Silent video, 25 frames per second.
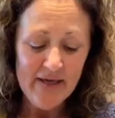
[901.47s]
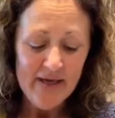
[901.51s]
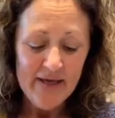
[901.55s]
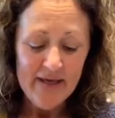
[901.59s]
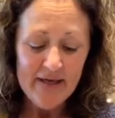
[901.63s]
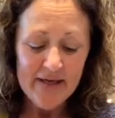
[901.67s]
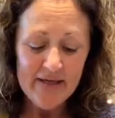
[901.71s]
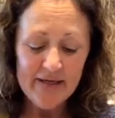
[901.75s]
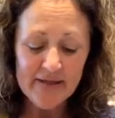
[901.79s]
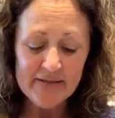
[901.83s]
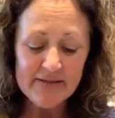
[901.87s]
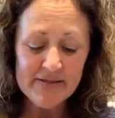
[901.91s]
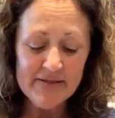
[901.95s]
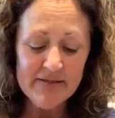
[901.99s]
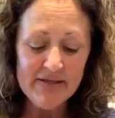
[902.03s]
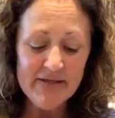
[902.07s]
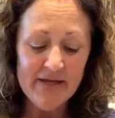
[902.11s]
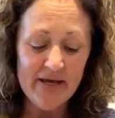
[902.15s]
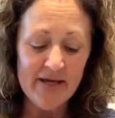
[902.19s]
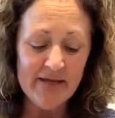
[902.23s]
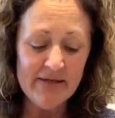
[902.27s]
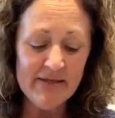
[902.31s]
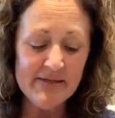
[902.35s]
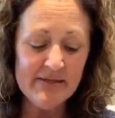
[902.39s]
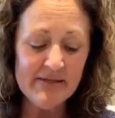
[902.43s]
it gets
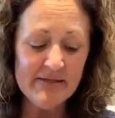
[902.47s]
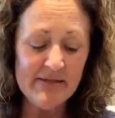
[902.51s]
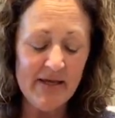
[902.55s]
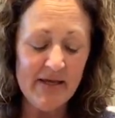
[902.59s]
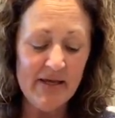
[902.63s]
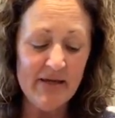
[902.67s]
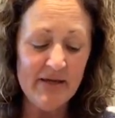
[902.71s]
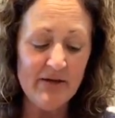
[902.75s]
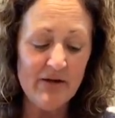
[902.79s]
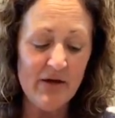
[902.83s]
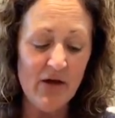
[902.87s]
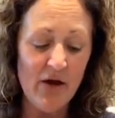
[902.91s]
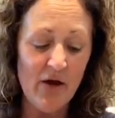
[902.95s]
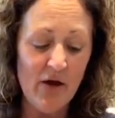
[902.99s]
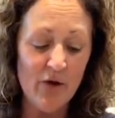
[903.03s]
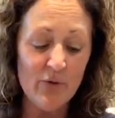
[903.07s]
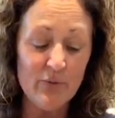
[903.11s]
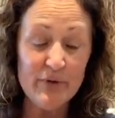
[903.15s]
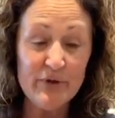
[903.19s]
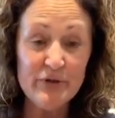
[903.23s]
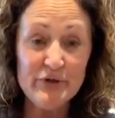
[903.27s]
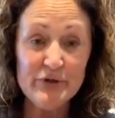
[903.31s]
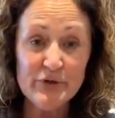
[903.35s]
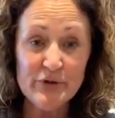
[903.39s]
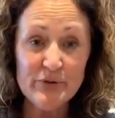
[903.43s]
nice and
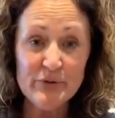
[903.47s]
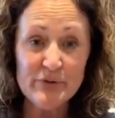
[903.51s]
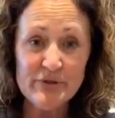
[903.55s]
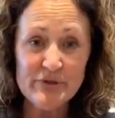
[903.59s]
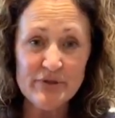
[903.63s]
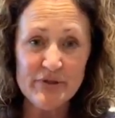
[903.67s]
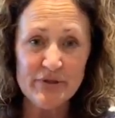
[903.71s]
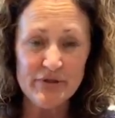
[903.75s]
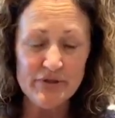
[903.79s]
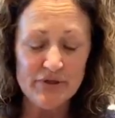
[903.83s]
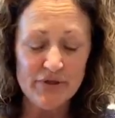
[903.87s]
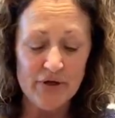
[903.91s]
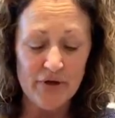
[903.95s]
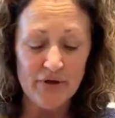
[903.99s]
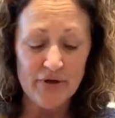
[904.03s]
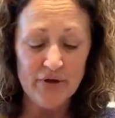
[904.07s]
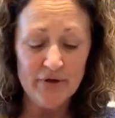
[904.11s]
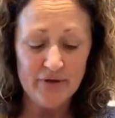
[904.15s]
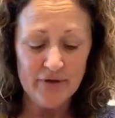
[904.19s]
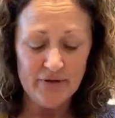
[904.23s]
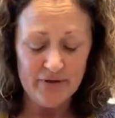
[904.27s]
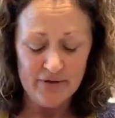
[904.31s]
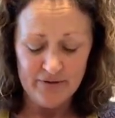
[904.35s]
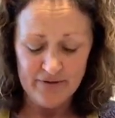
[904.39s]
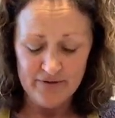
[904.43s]
reduced and dark.
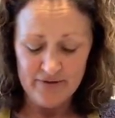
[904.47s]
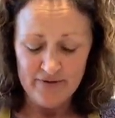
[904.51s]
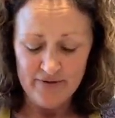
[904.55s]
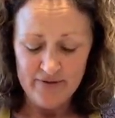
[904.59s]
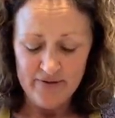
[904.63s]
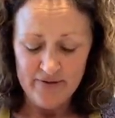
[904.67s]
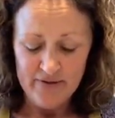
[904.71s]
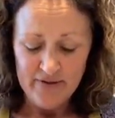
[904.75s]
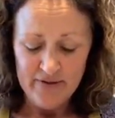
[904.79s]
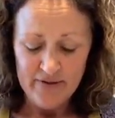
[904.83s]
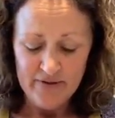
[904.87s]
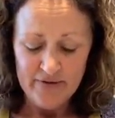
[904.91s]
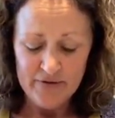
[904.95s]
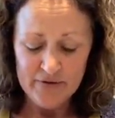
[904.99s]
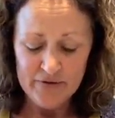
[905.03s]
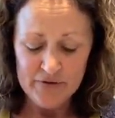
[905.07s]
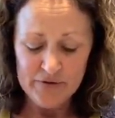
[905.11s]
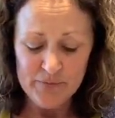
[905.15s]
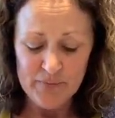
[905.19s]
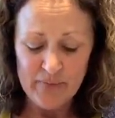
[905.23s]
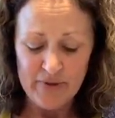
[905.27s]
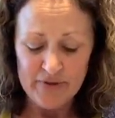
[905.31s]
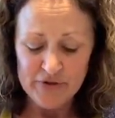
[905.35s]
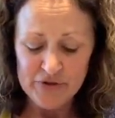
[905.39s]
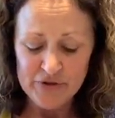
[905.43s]
There's
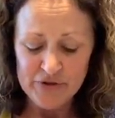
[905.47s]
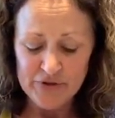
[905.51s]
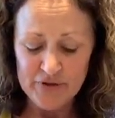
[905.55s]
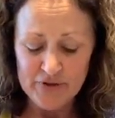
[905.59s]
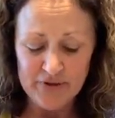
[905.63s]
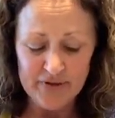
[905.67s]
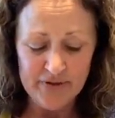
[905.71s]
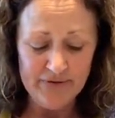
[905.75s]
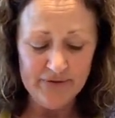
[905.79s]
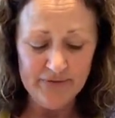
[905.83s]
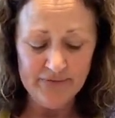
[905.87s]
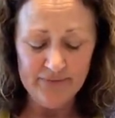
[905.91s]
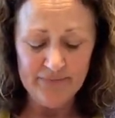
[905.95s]
my chicken.